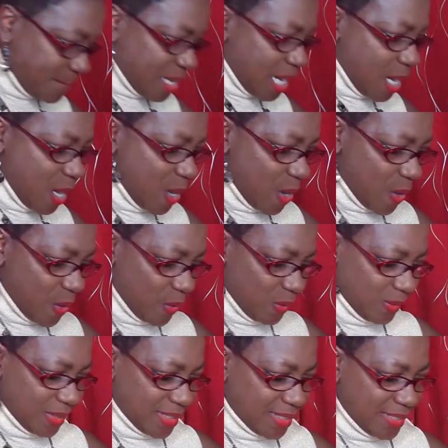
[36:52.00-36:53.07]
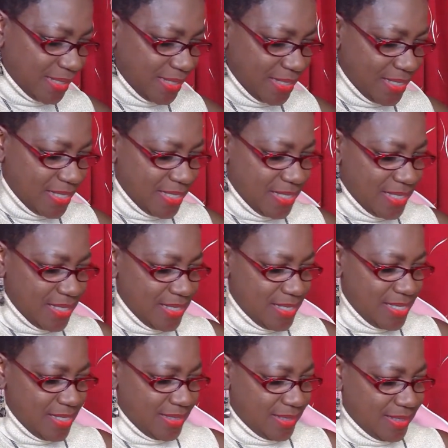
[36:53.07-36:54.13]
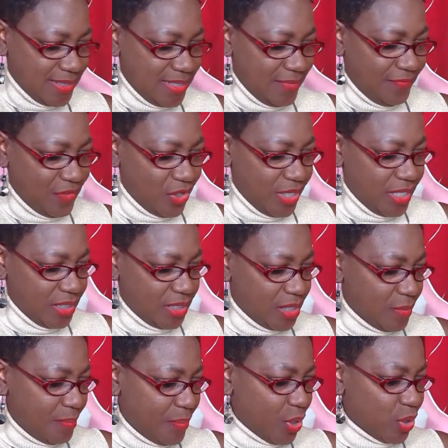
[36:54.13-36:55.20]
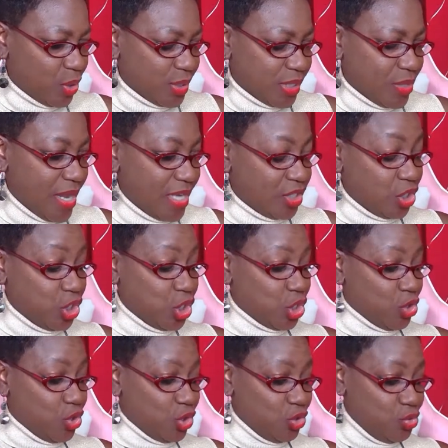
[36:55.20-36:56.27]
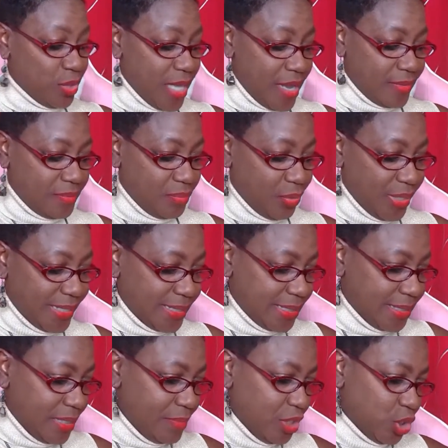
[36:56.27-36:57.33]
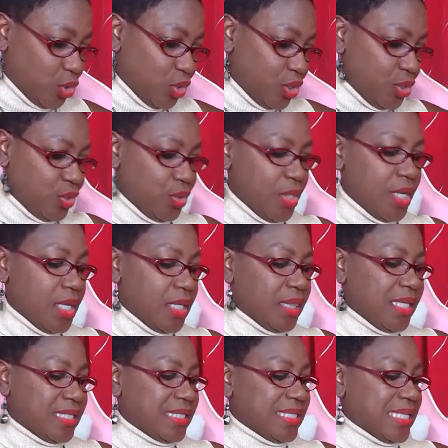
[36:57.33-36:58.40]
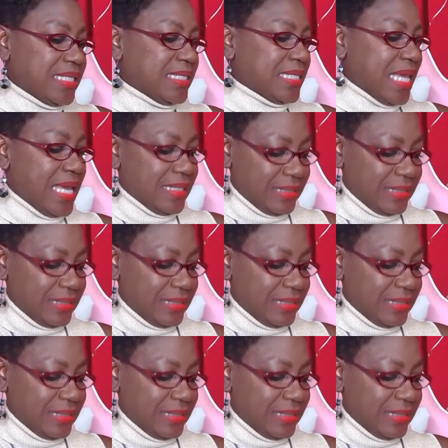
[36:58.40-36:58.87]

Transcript: pearls, listen, if you're into the pearls. Now, I just showed you that bracelet. Let me show you. This is a set.